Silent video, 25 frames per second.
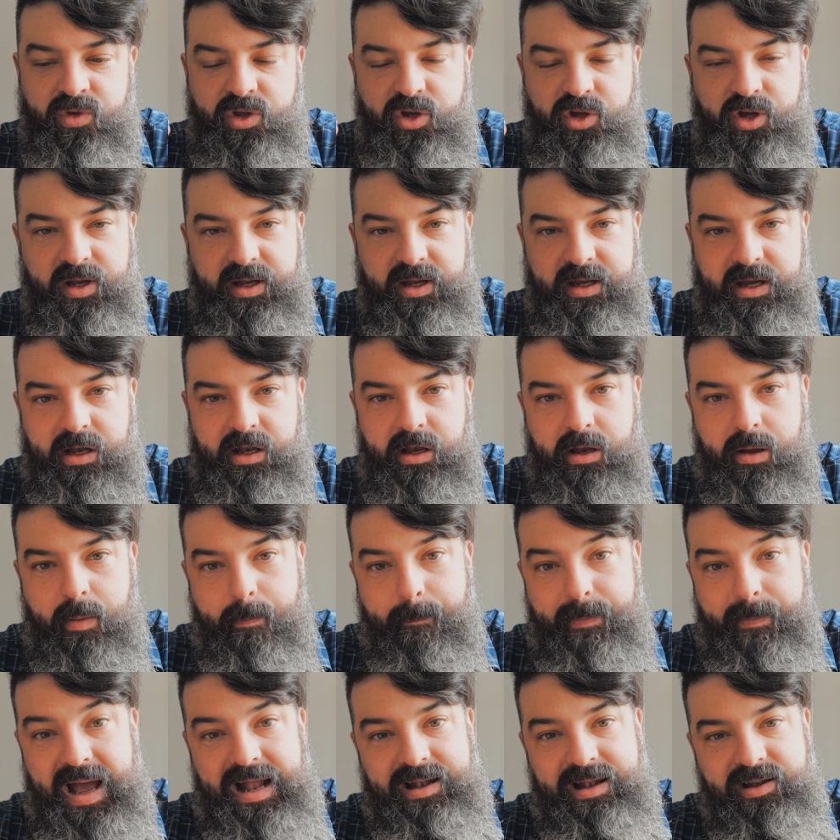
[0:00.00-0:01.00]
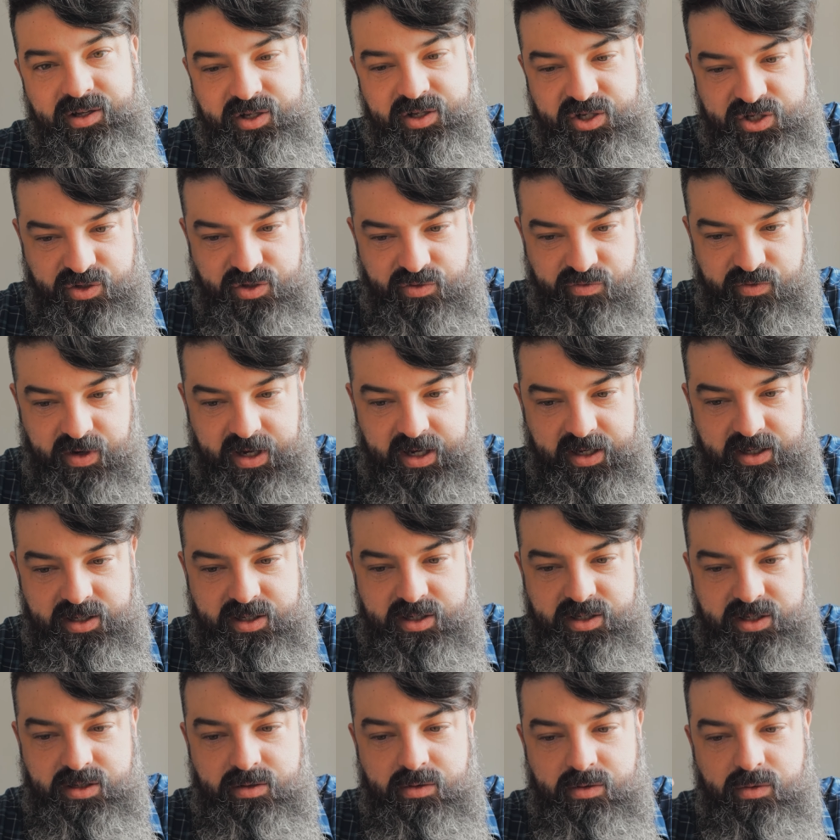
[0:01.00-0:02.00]
you're going to get balanced
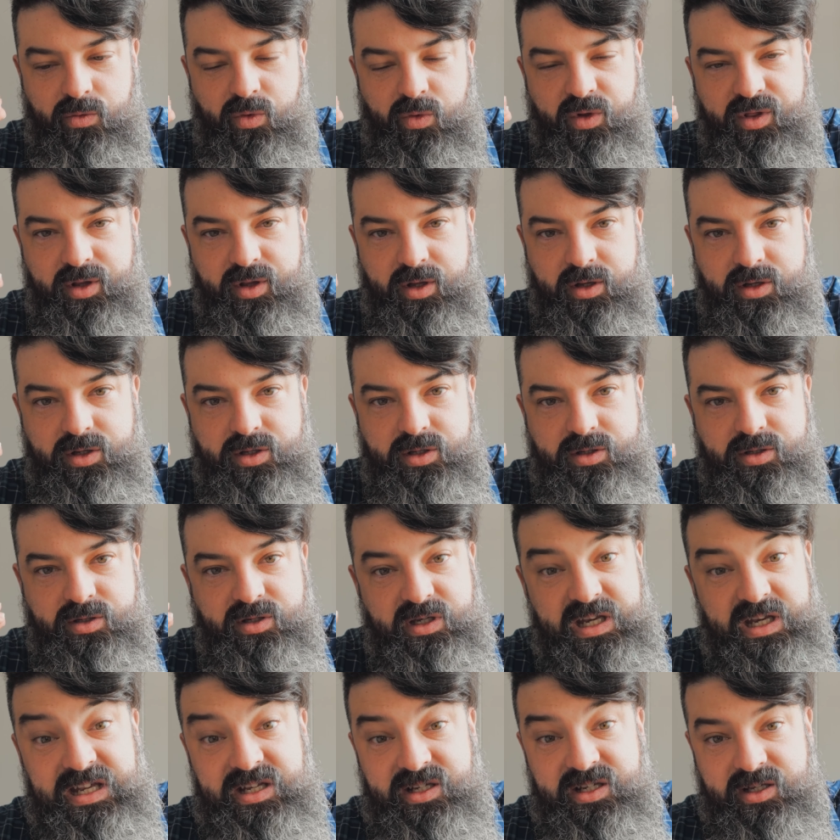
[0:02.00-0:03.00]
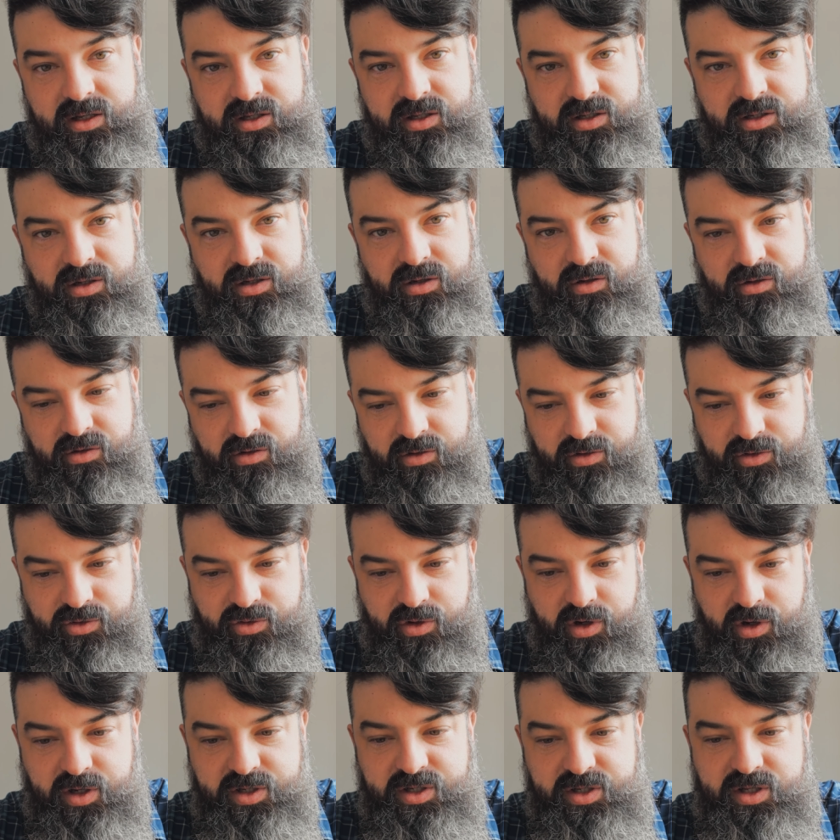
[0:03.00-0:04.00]
reds with a decent
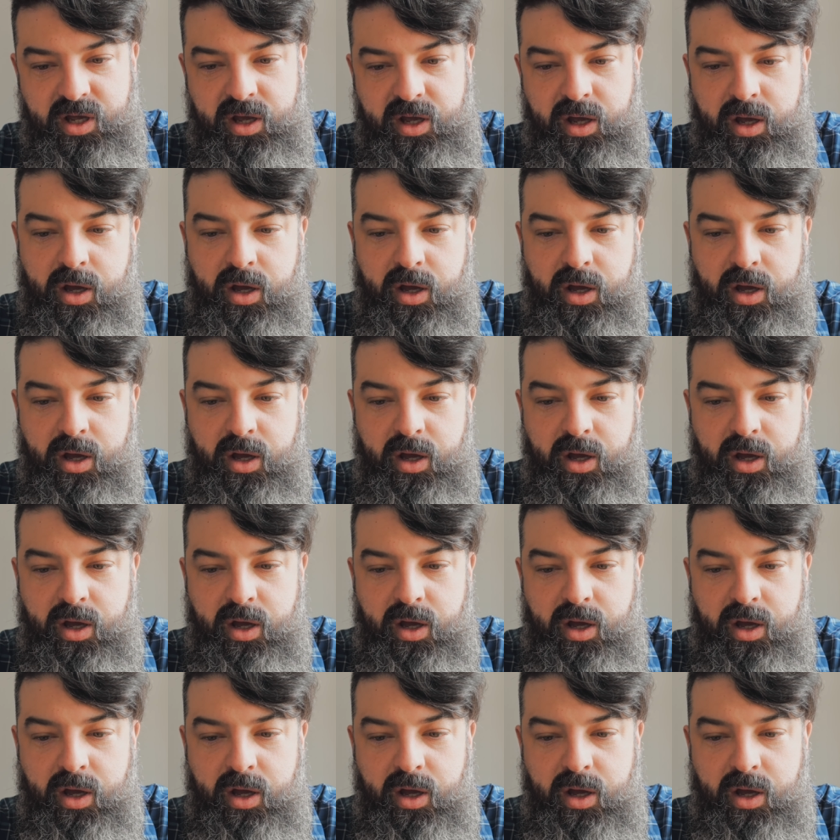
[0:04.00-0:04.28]
contrast.